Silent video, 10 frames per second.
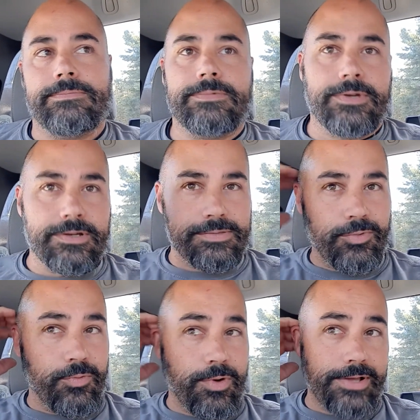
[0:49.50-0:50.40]

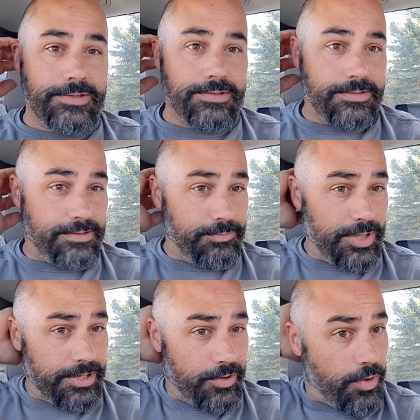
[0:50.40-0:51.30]
customer wants
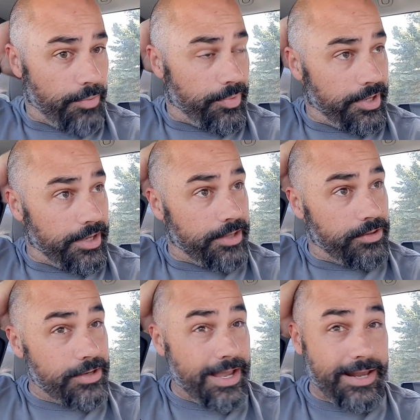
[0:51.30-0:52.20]
me to go up and
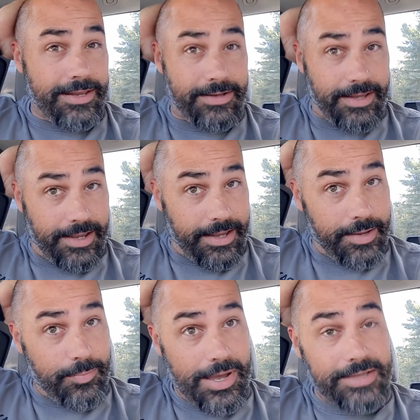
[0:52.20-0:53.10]
look at it
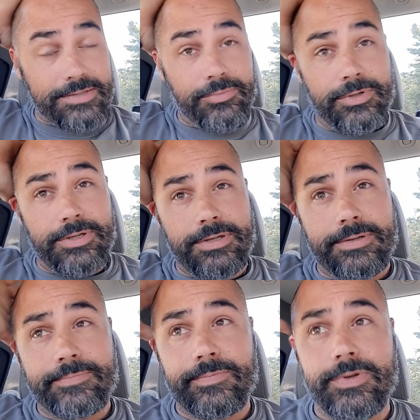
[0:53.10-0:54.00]
and possibly
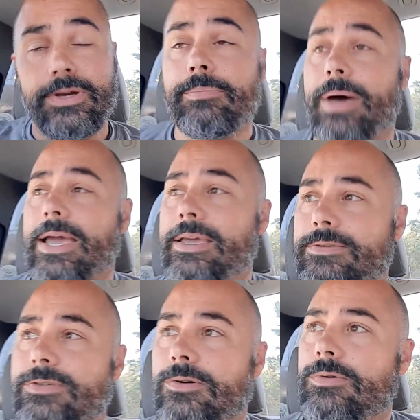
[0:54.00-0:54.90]
buy it.
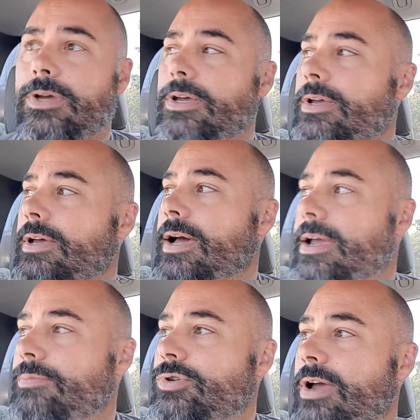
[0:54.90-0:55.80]
So I
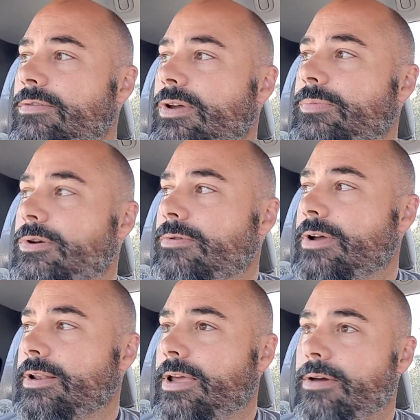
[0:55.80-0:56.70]
am driving up there
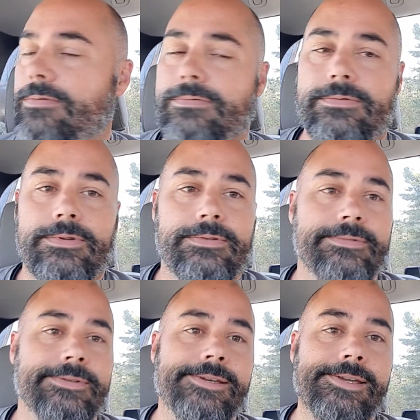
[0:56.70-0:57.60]
right now,
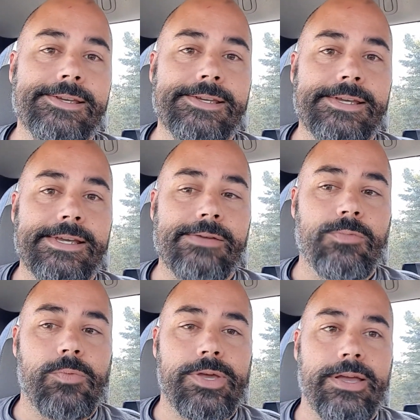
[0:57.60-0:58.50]
and
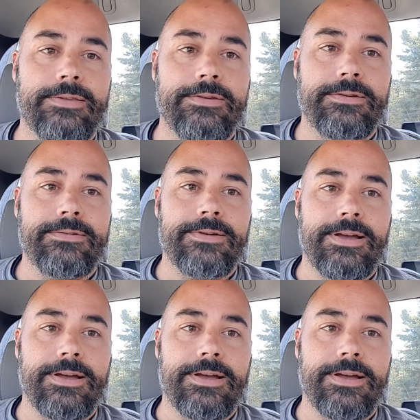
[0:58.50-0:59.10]
when we get there,